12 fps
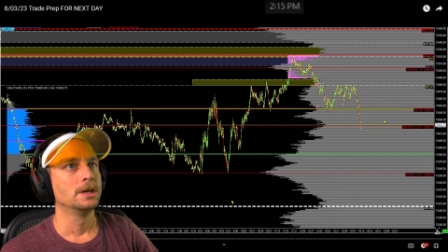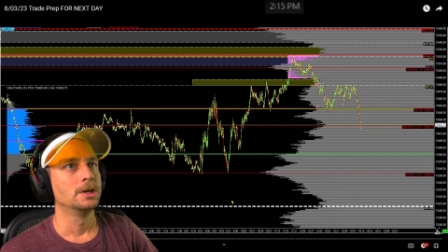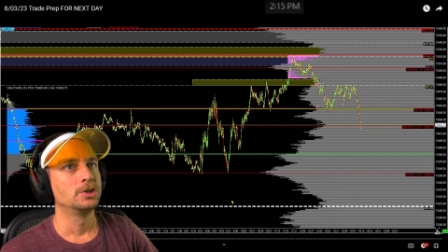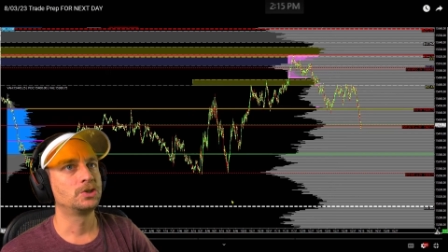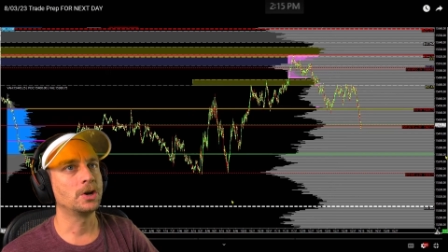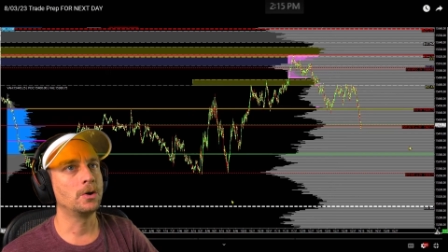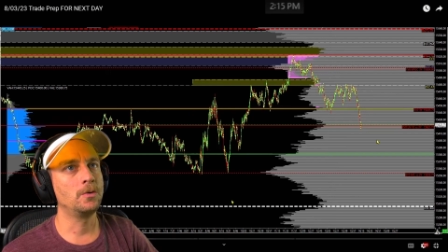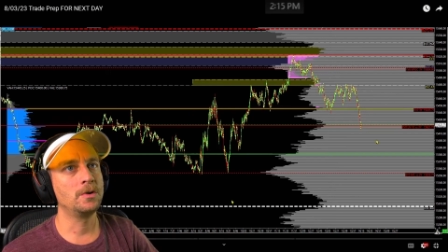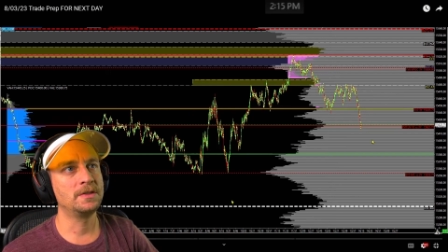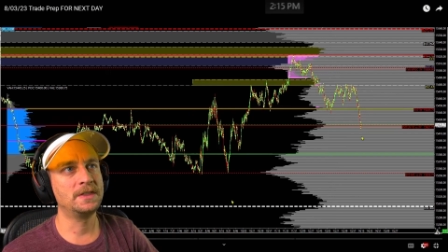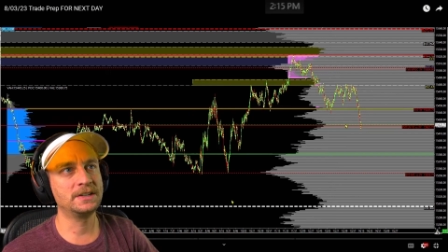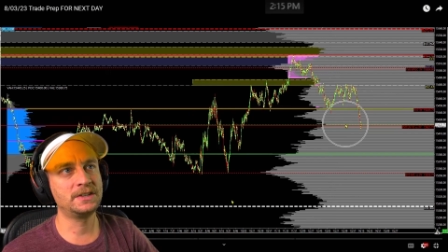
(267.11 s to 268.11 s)
So
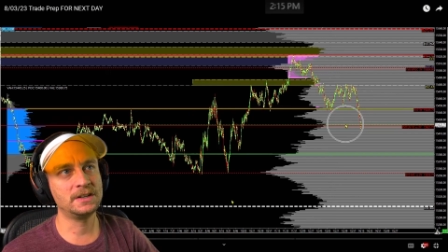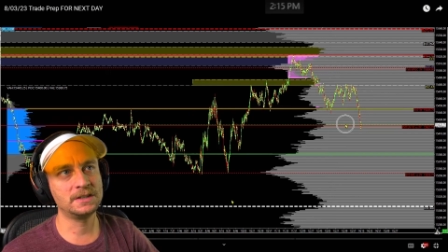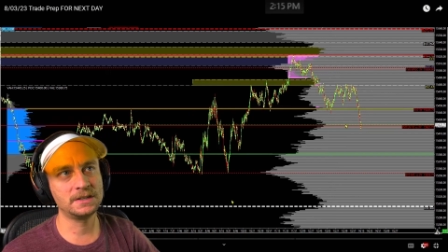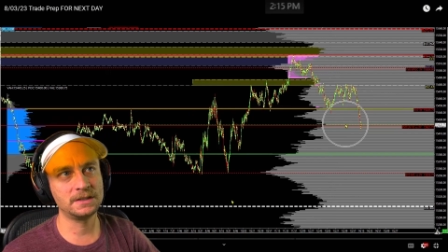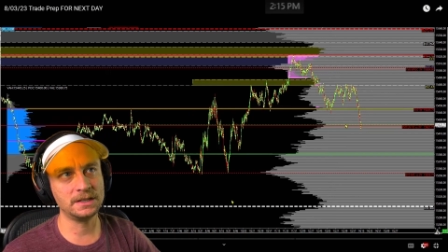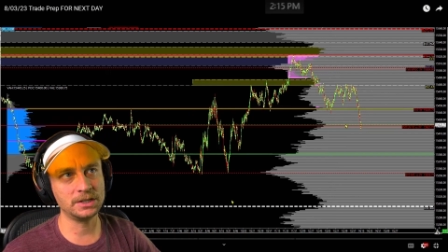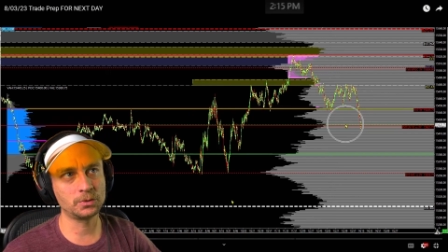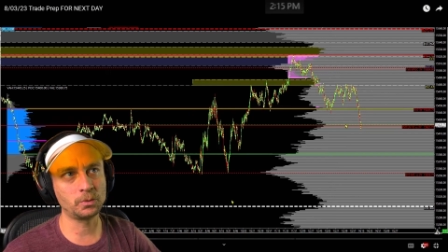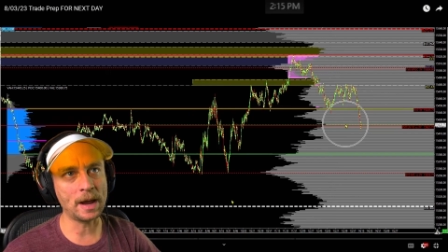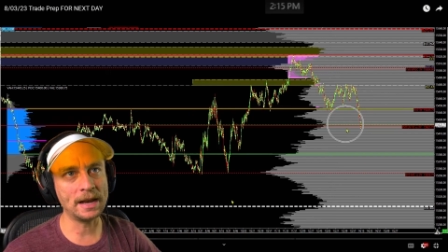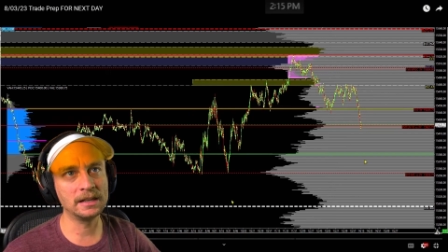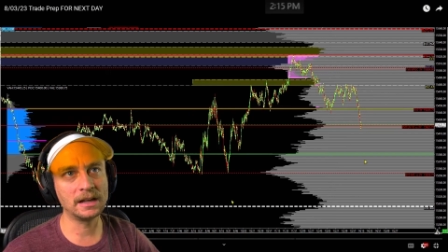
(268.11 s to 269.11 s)
this is this
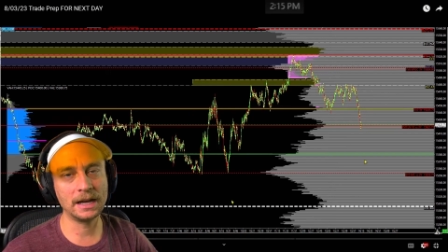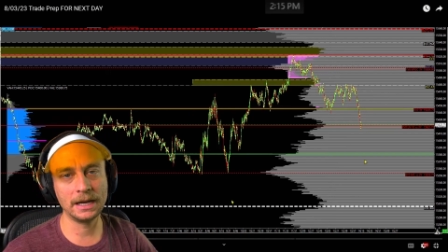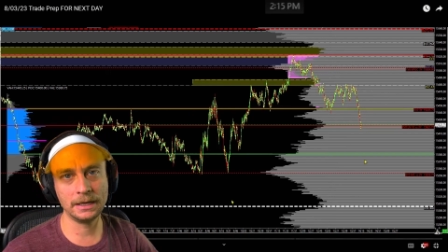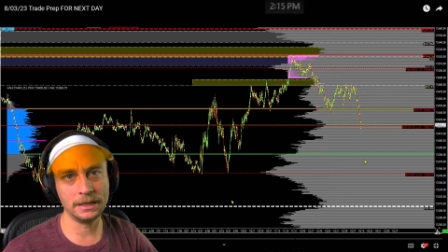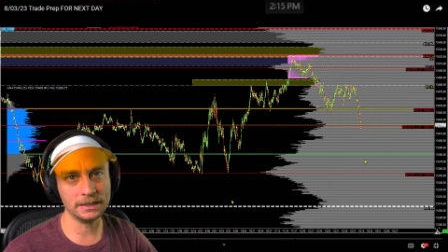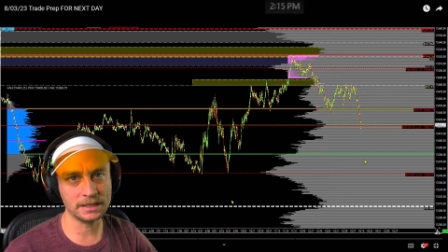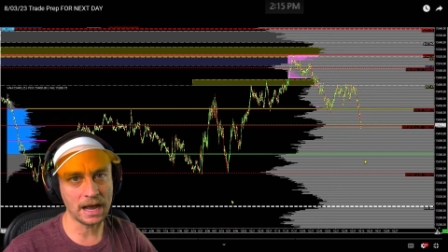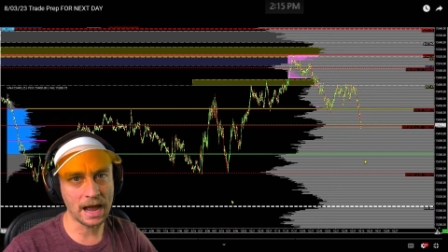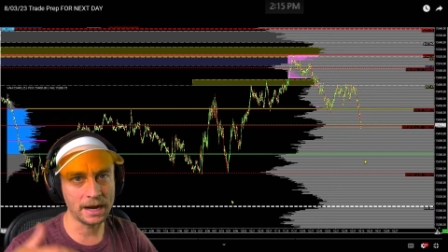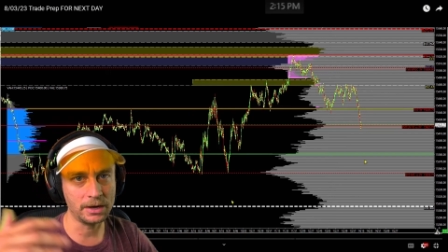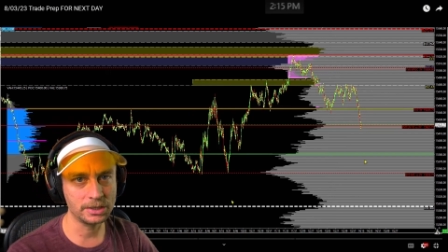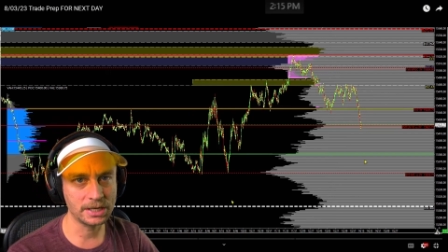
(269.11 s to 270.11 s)
red line is a
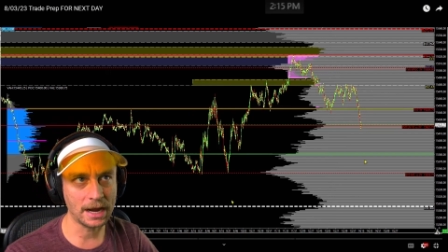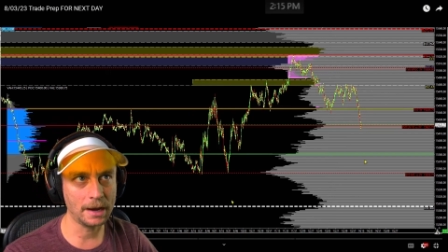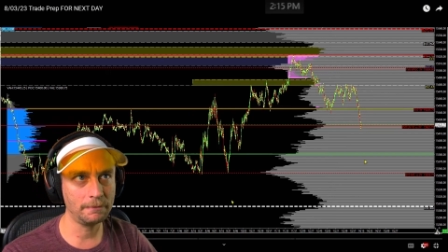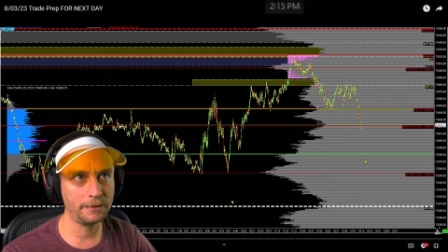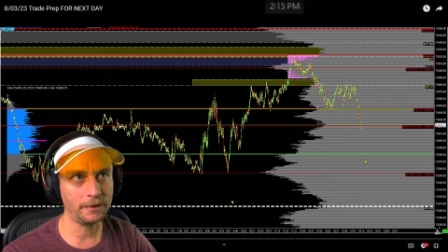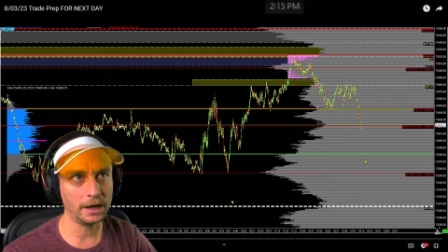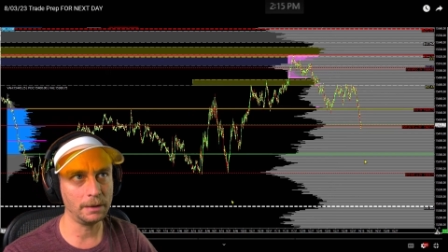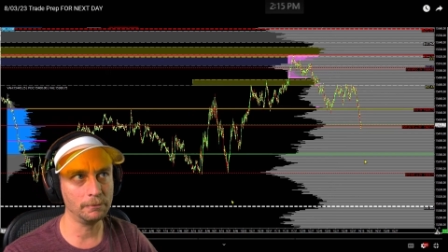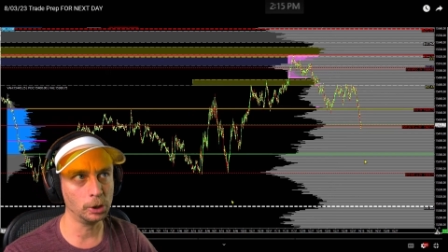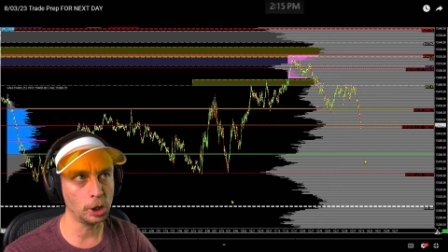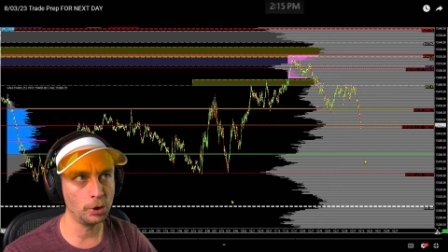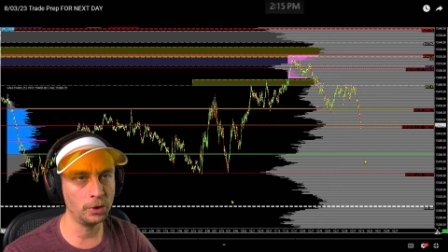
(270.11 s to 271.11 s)
higher time frame
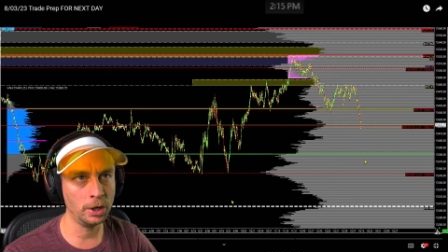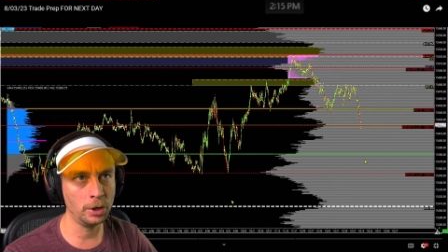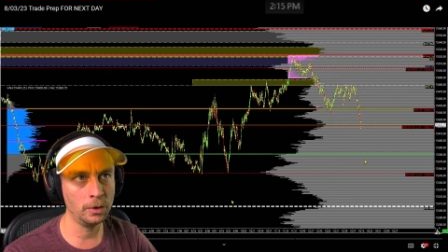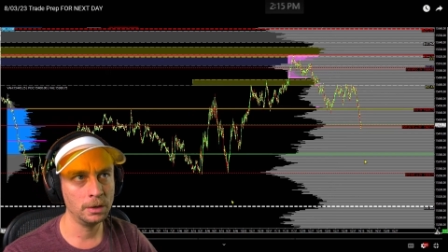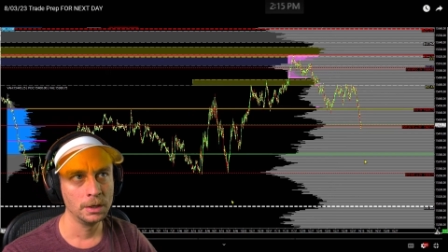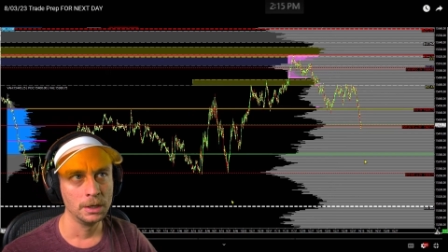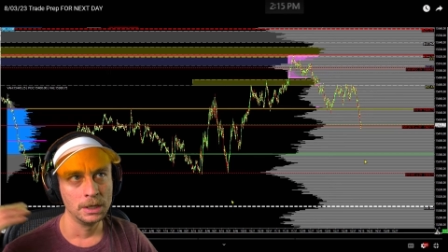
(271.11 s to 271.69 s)
low node.